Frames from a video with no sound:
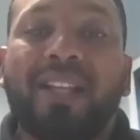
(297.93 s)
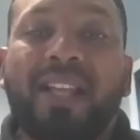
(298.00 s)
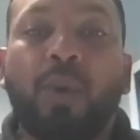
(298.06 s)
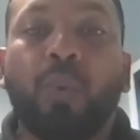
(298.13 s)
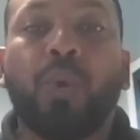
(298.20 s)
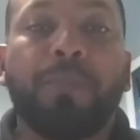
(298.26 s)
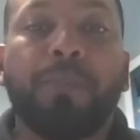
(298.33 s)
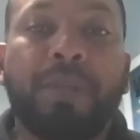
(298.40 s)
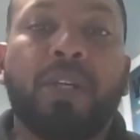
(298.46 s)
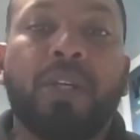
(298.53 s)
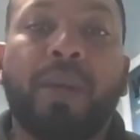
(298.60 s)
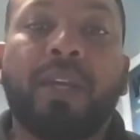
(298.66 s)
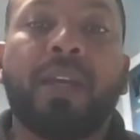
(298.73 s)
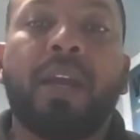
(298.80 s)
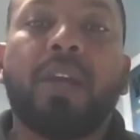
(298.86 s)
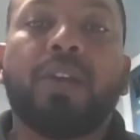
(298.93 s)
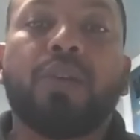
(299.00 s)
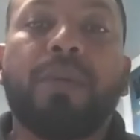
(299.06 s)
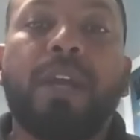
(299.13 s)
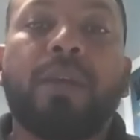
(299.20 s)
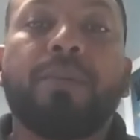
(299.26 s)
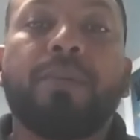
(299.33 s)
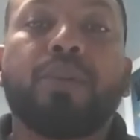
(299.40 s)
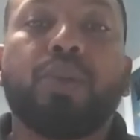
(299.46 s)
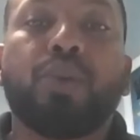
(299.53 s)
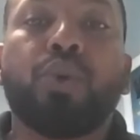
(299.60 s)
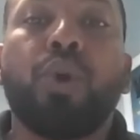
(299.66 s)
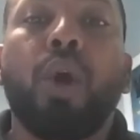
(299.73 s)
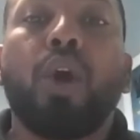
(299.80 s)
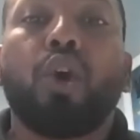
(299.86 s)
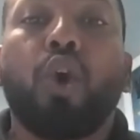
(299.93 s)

they will be doing to be able to